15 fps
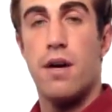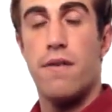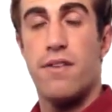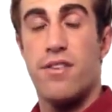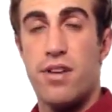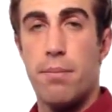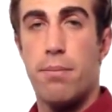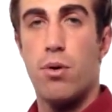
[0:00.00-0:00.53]

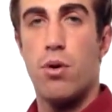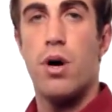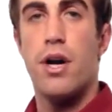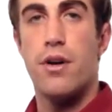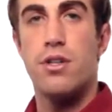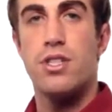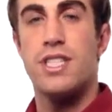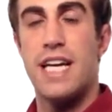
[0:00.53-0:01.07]
simple
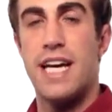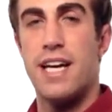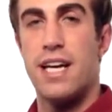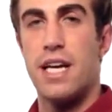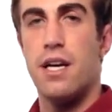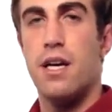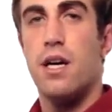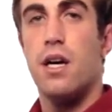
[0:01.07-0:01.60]

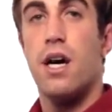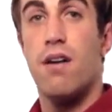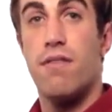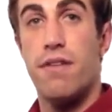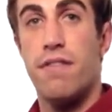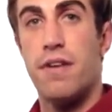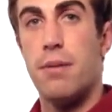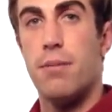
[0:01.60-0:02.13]
understanding of
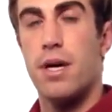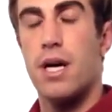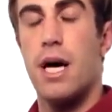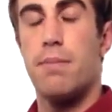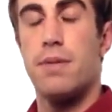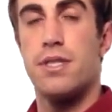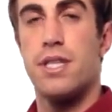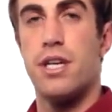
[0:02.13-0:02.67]
the Vemma
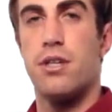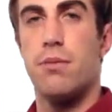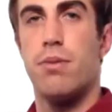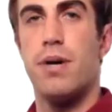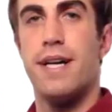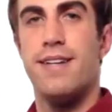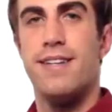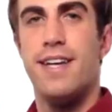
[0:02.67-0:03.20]
compensation
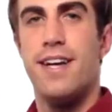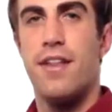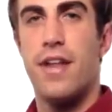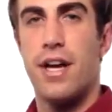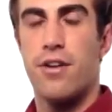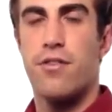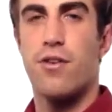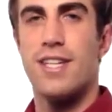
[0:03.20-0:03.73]
plan.
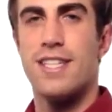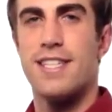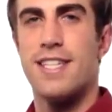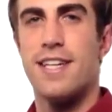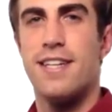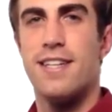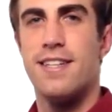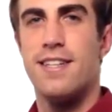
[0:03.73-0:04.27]
Thanks for listening.